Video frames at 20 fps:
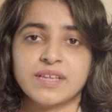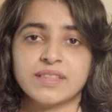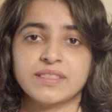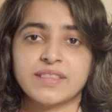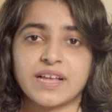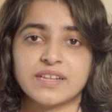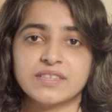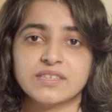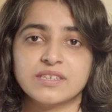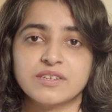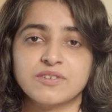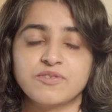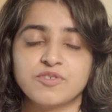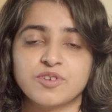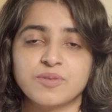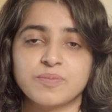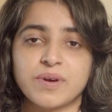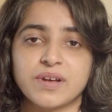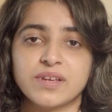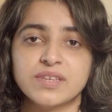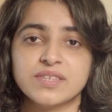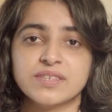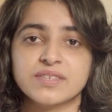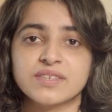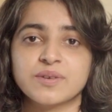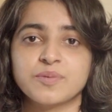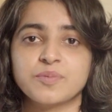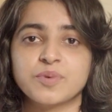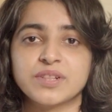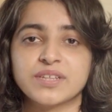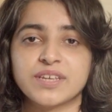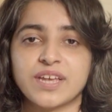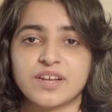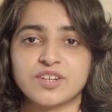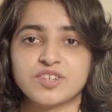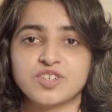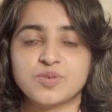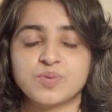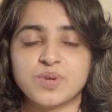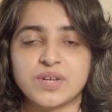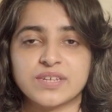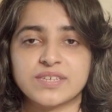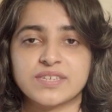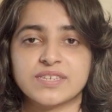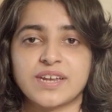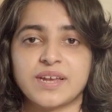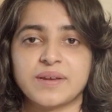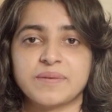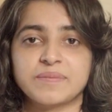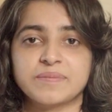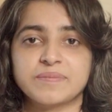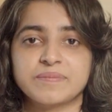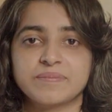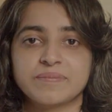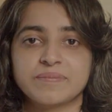That's it from us. We'll catch you next time.